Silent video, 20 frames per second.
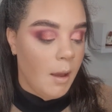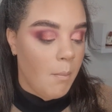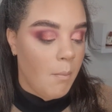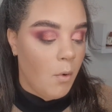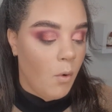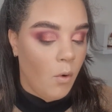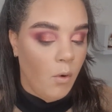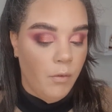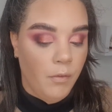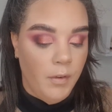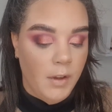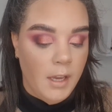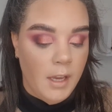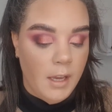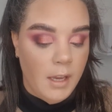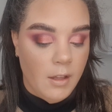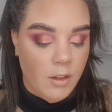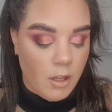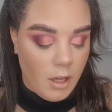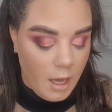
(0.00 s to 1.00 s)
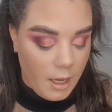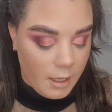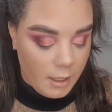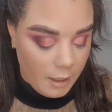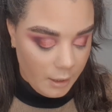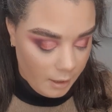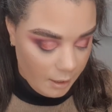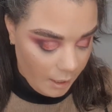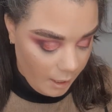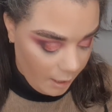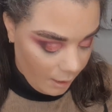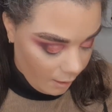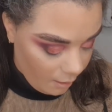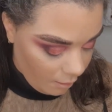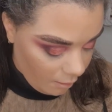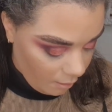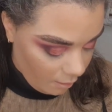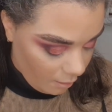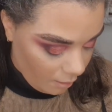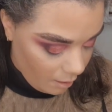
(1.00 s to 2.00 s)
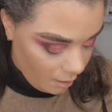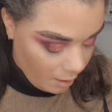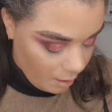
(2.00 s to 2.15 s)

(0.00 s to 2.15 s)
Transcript: Morphe Jaclyn Hill,